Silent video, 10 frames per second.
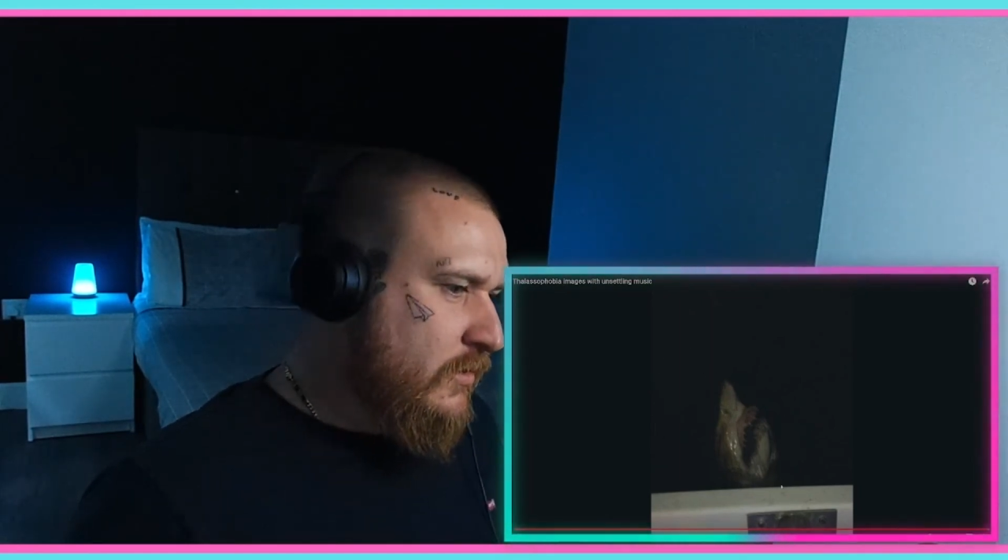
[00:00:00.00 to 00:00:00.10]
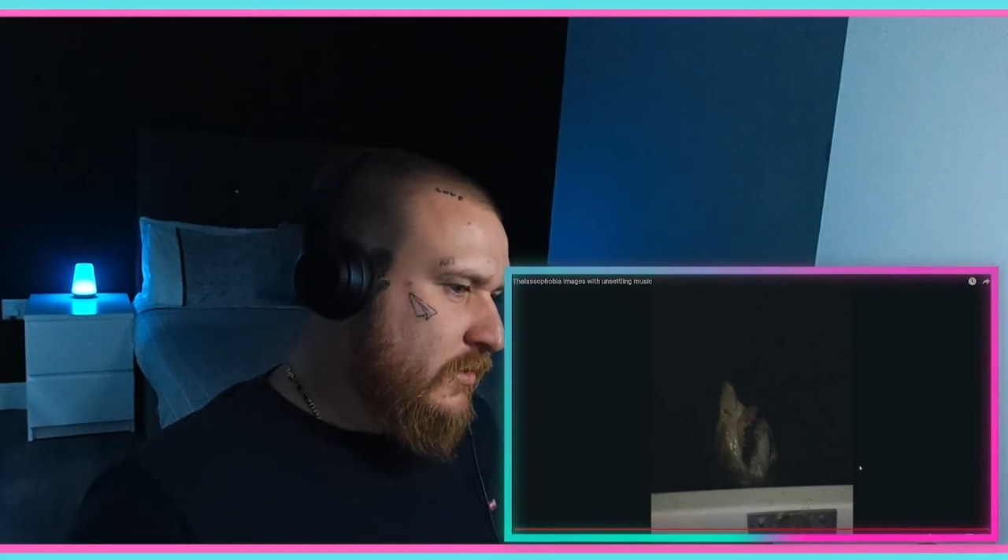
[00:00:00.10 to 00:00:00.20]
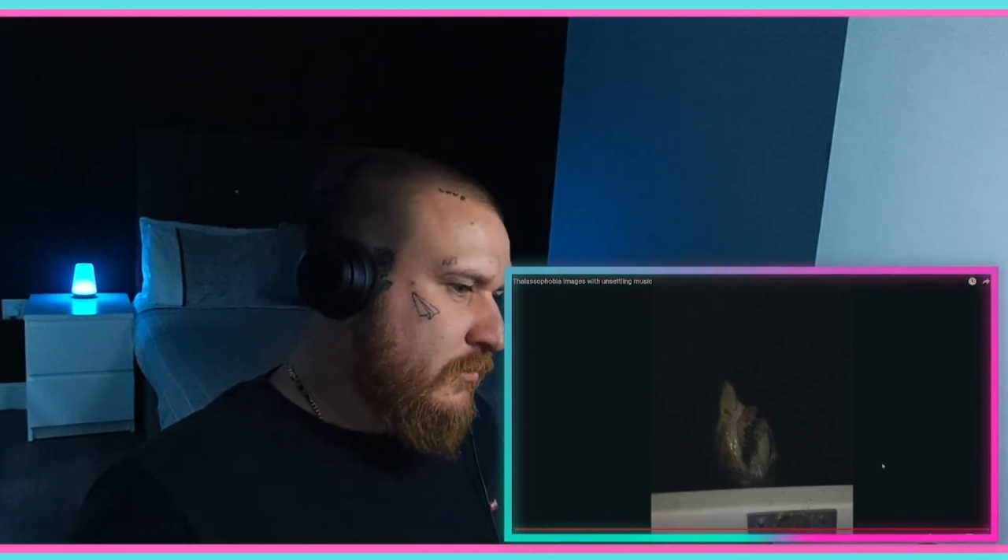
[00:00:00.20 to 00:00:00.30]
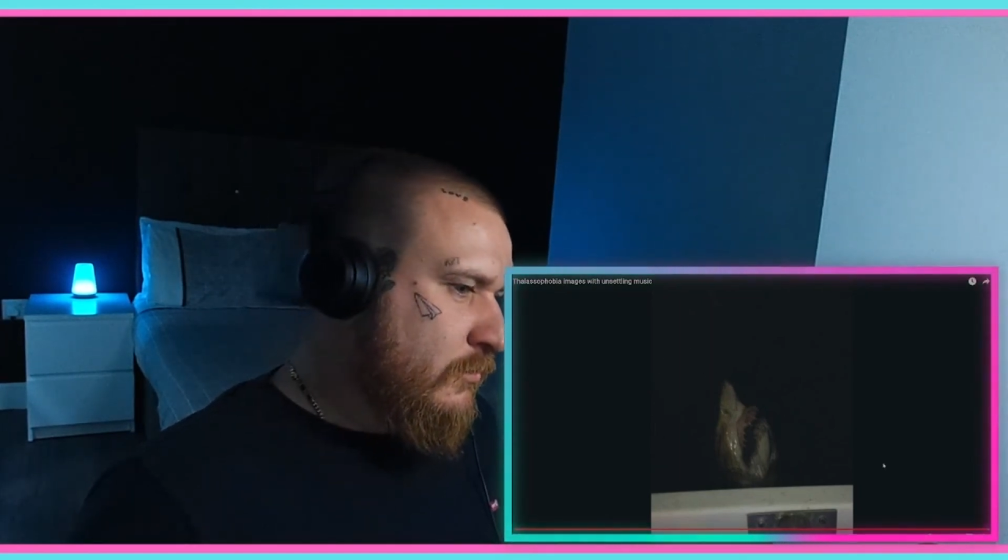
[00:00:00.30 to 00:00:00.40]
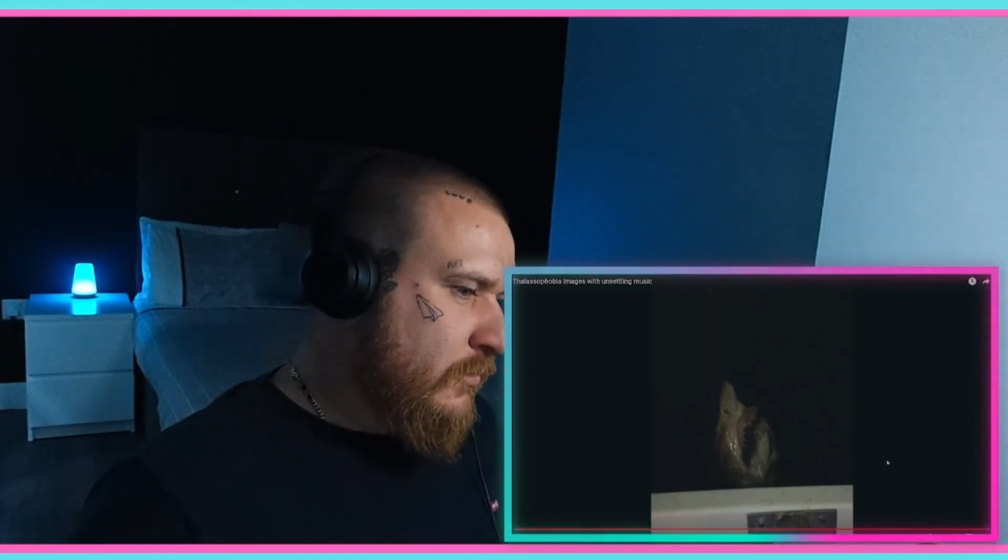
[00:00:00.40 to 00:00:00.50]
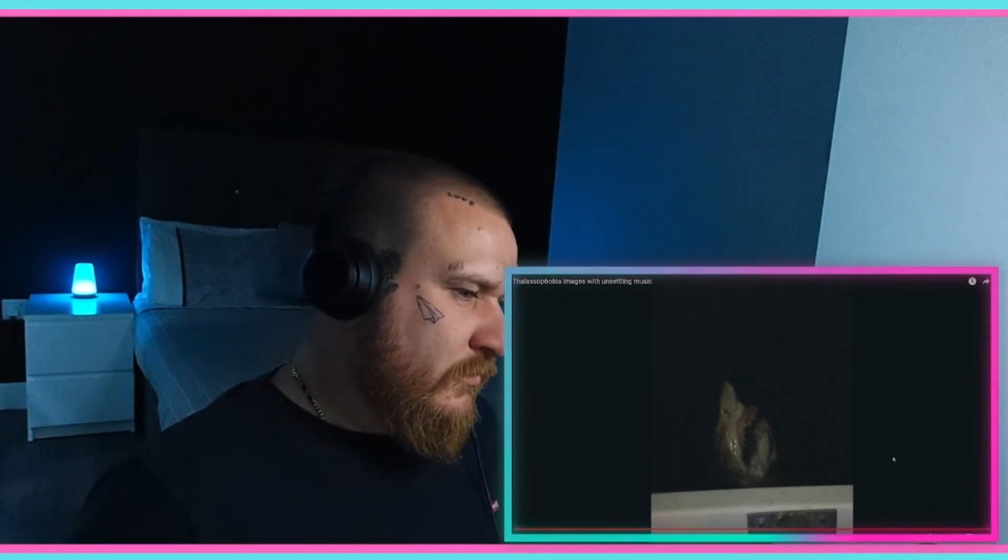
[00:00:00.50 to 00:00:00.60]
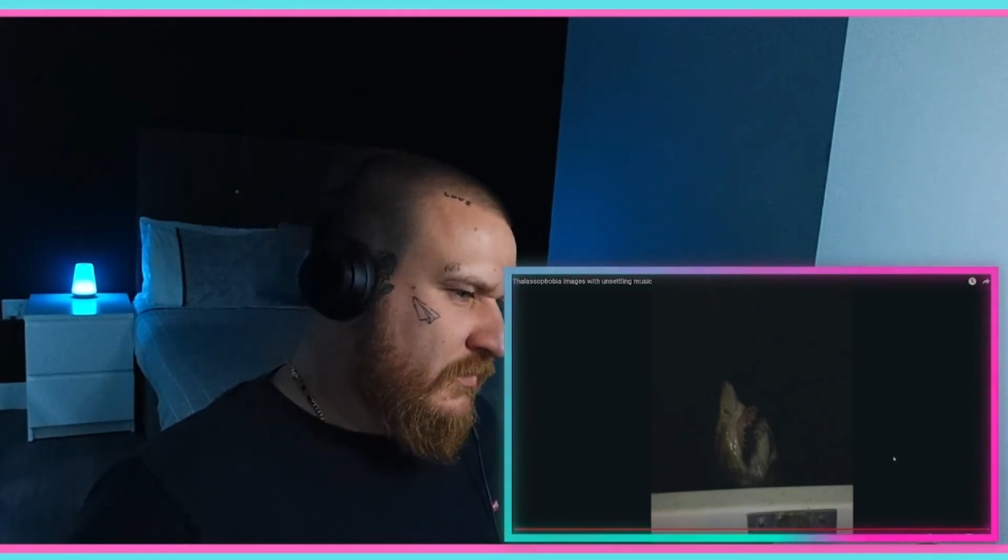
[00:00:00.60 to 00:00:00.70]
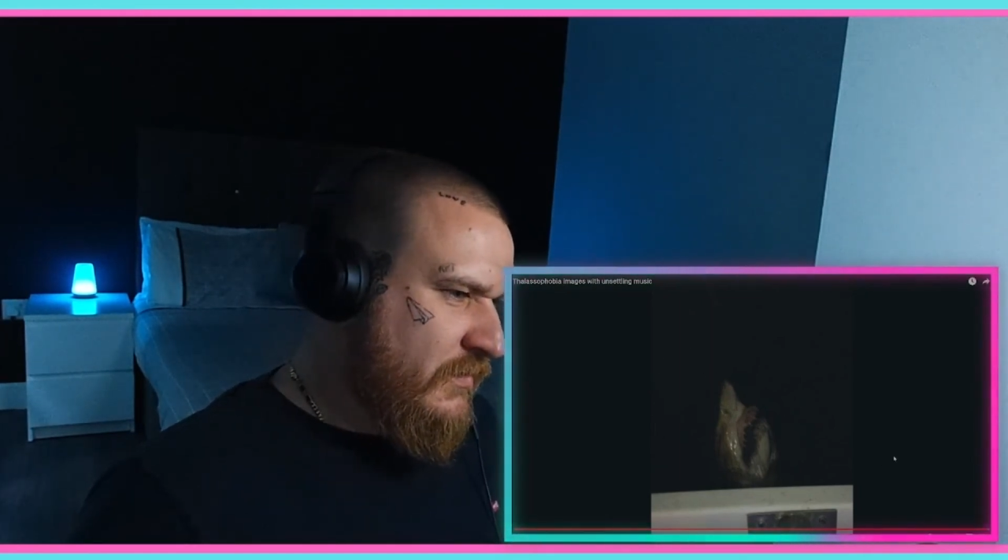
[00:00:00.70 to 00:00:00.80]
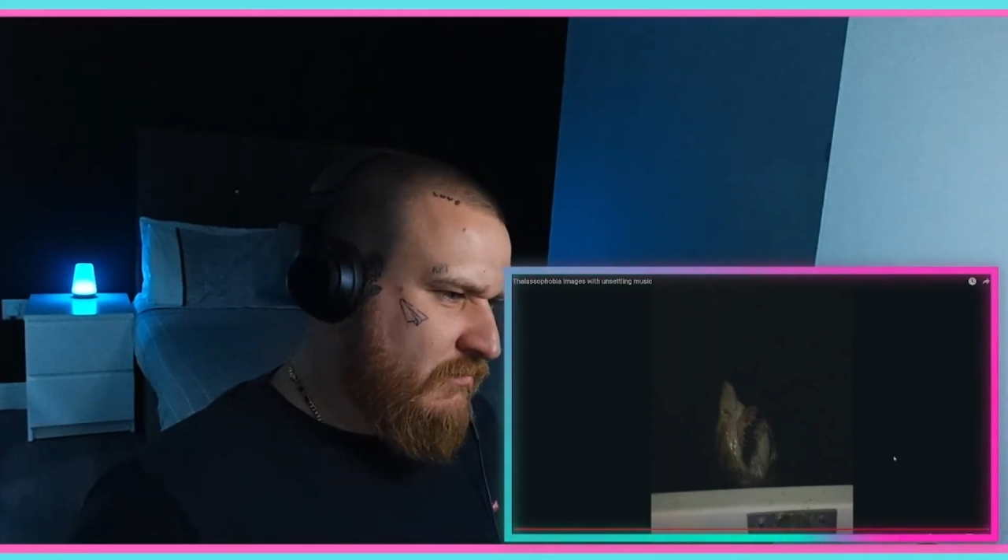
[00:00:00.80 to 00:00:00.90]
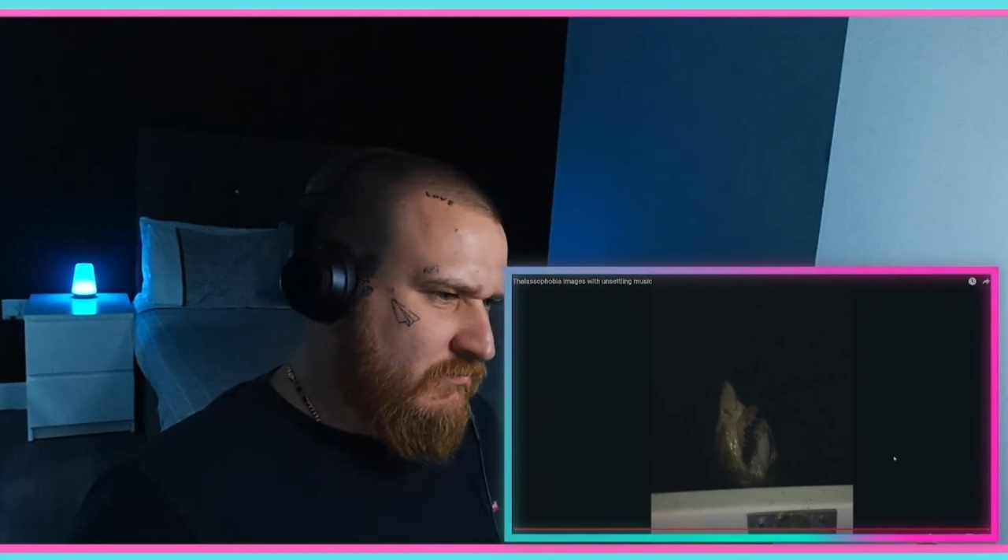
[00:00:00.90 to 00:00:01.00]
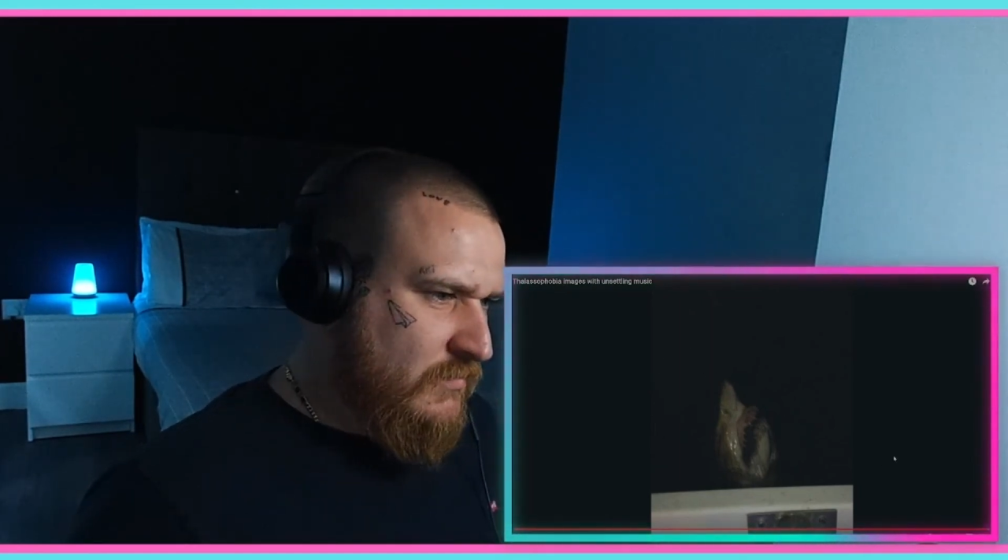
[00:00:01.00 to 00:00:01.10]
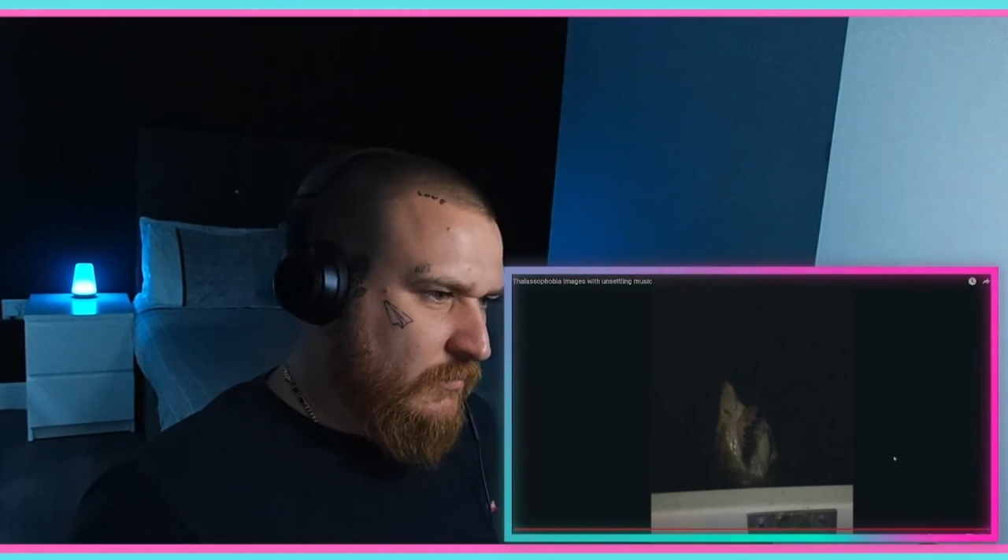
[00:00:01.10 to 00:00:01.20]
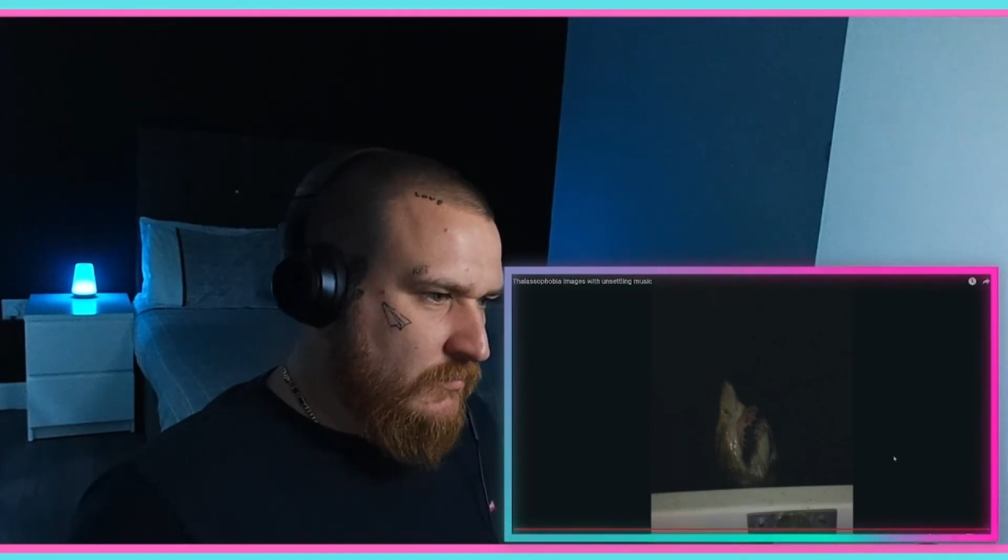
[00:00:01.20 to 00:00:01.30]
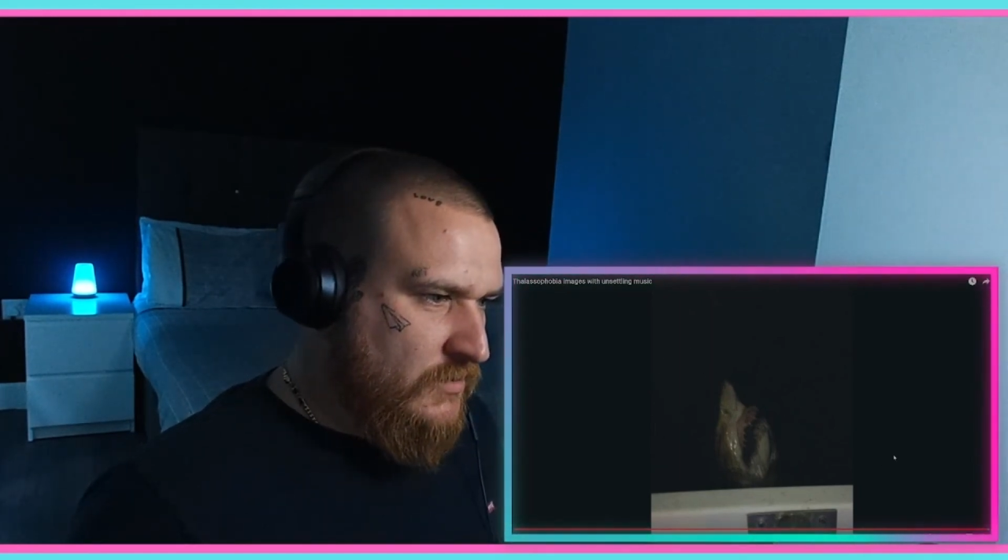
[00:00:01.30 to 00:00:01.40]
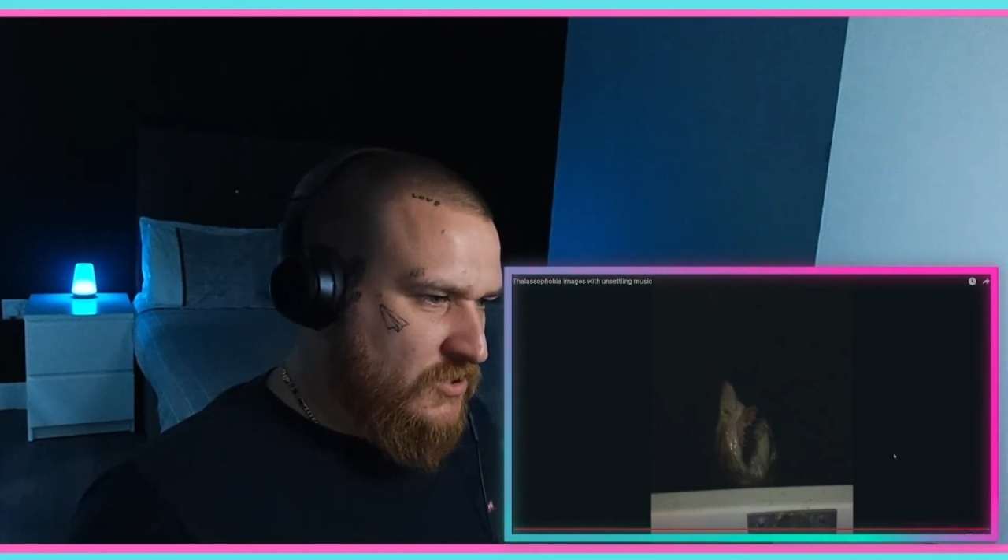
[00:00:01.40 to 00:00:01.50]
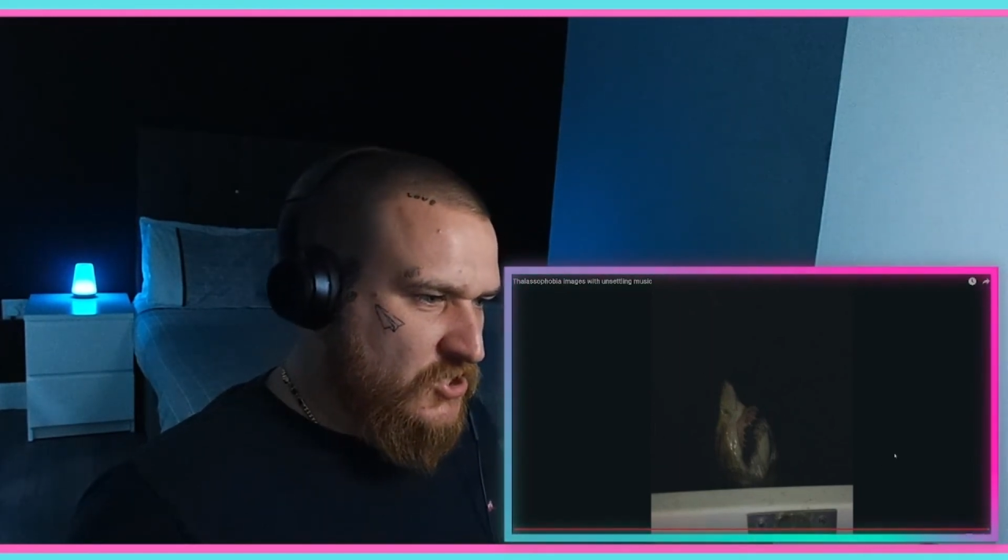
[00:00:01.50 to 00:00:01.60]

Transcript: It's